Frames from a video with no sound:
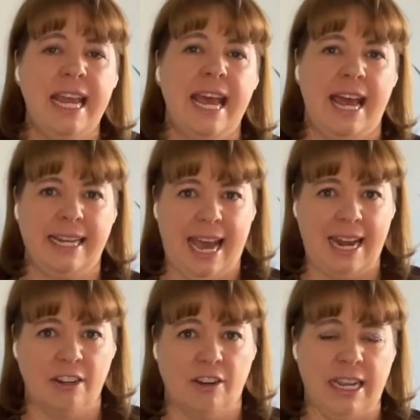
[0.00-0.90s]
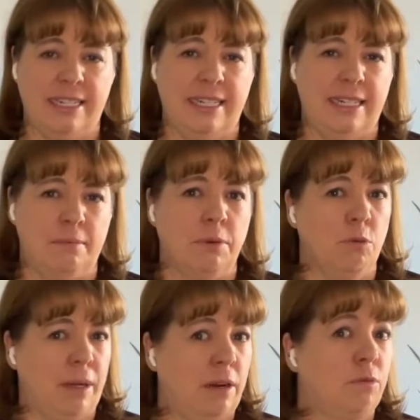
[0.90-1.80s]
and categorized as simple
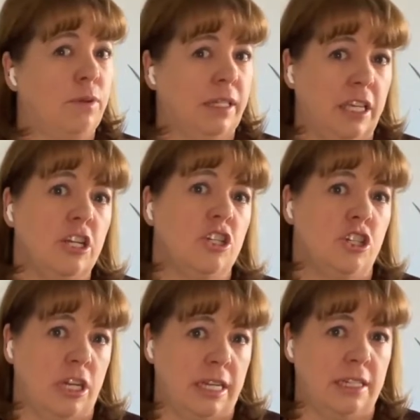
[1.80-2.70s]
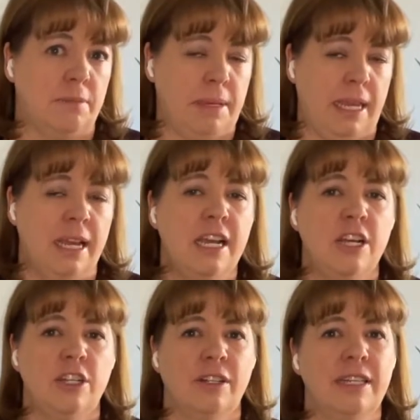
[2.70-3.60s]
when it really shouldn't be.
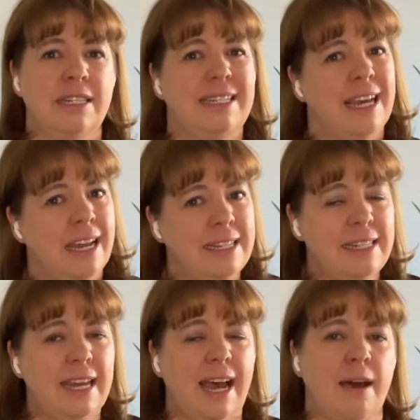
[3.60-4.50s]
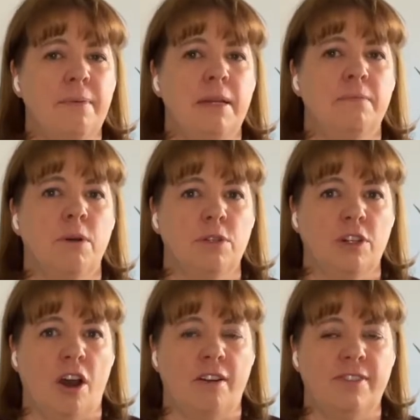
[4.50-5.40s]
So this tends to happen most
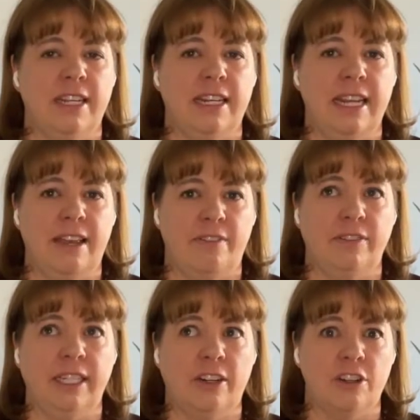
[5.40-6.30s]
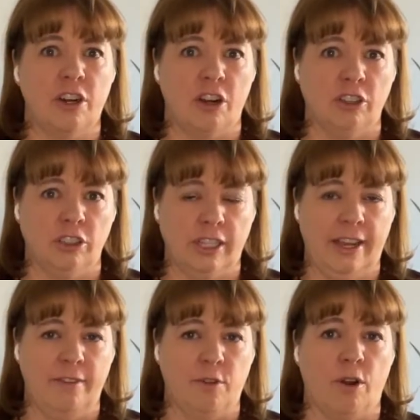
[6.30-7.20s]
often if leaders are
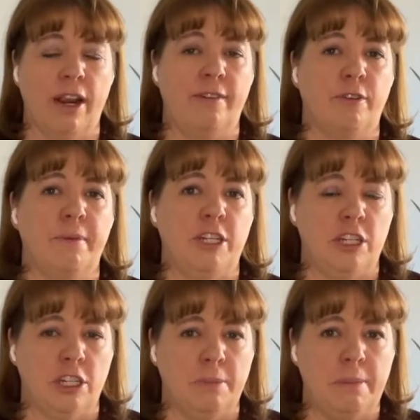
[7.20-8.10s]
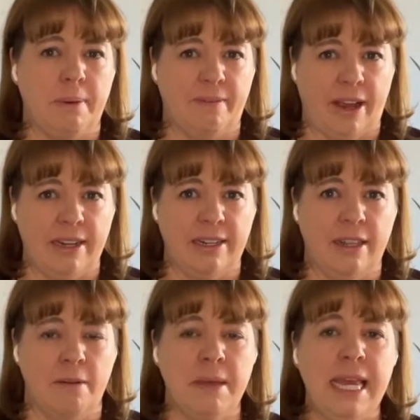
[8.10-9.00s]
looking for information to be provided to them